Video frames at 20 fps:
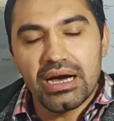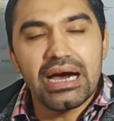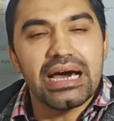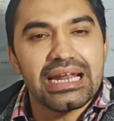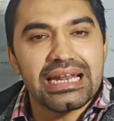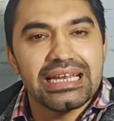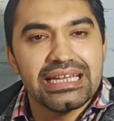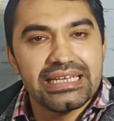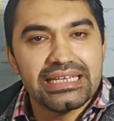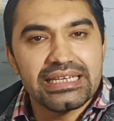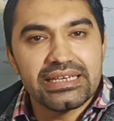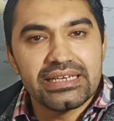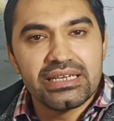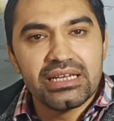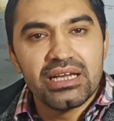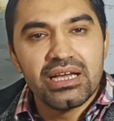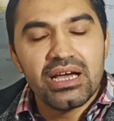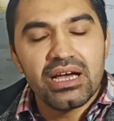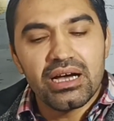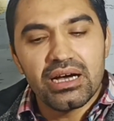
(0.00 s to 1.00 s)
Earlier,
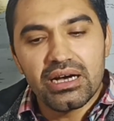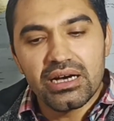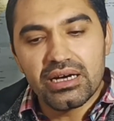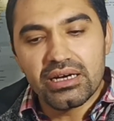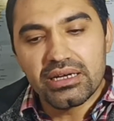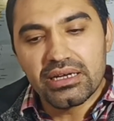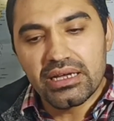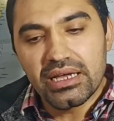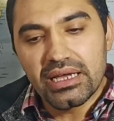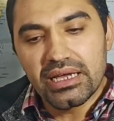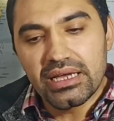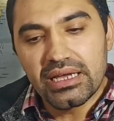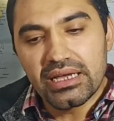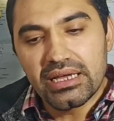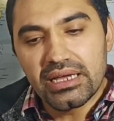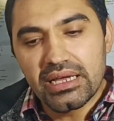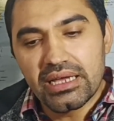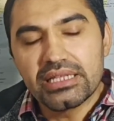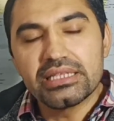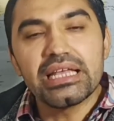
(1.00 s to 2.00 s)

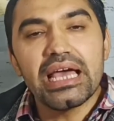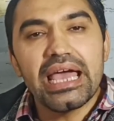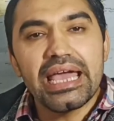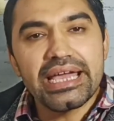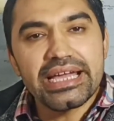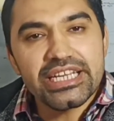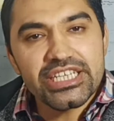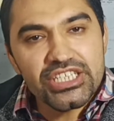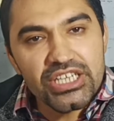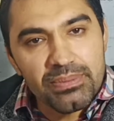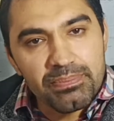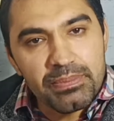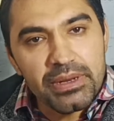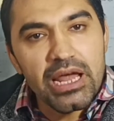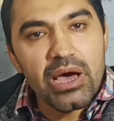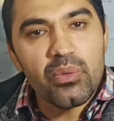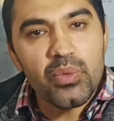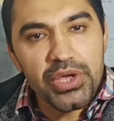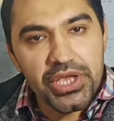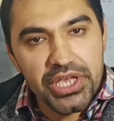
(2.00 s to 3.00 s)
in the Act of
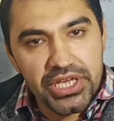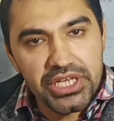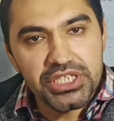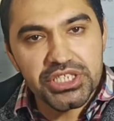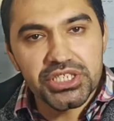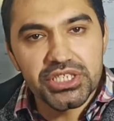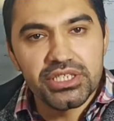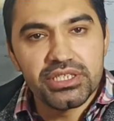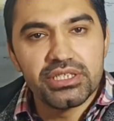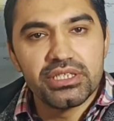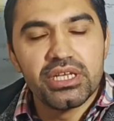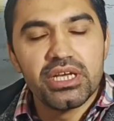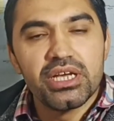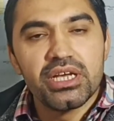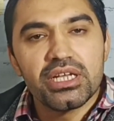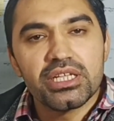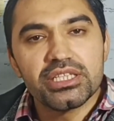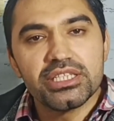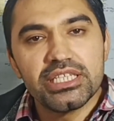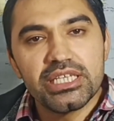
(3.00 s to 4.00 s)
Navigation,
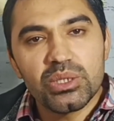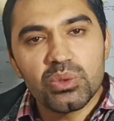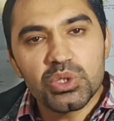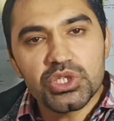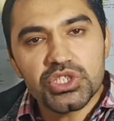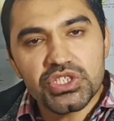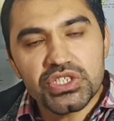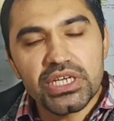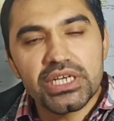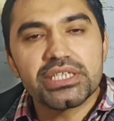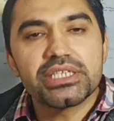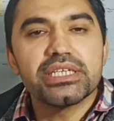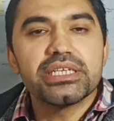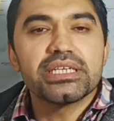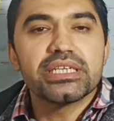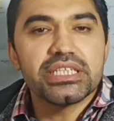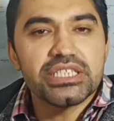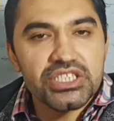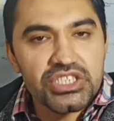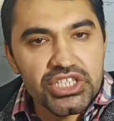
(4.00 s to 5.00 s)
there were certain
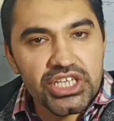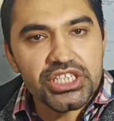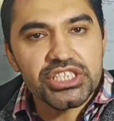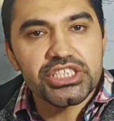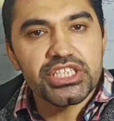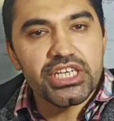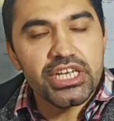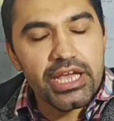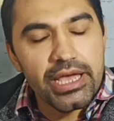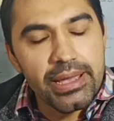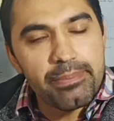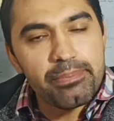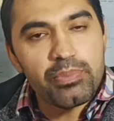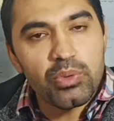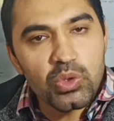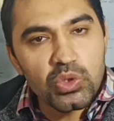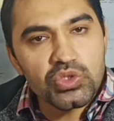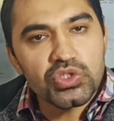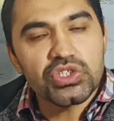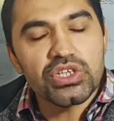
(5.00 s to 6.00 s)
restrictions
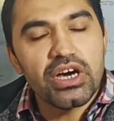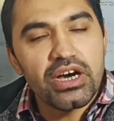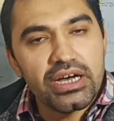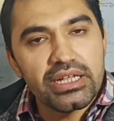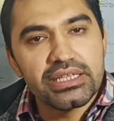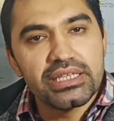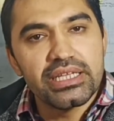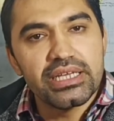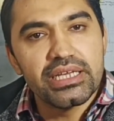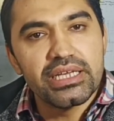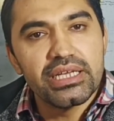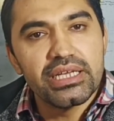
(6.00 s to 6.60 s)
imposed on